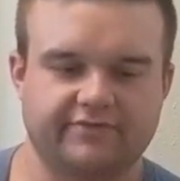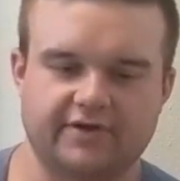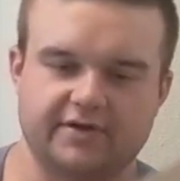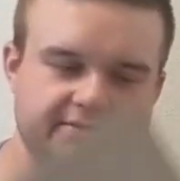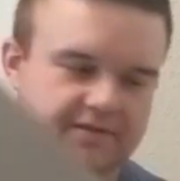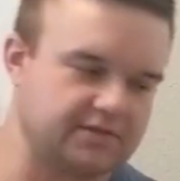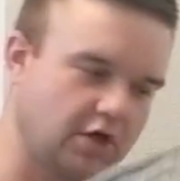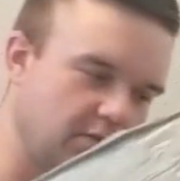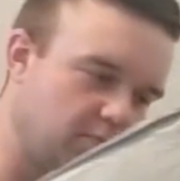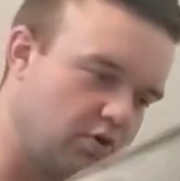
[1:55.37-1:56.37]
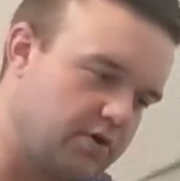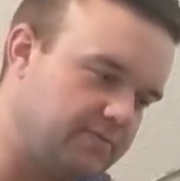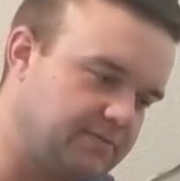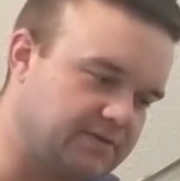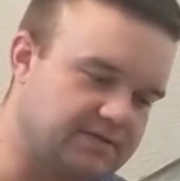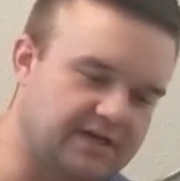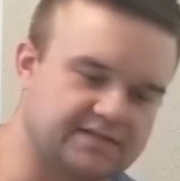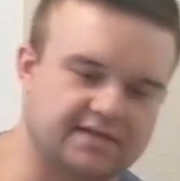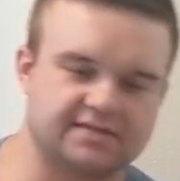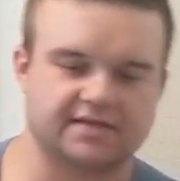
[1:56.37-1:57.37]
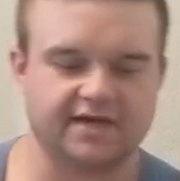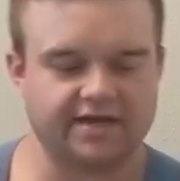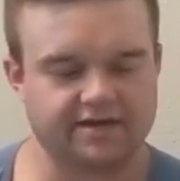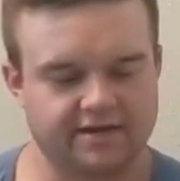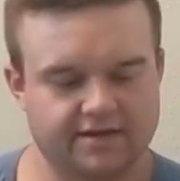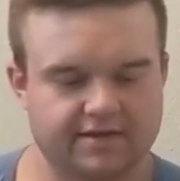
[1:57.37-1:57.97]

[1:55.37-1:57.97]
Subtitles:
find this cardboard, toss that aside.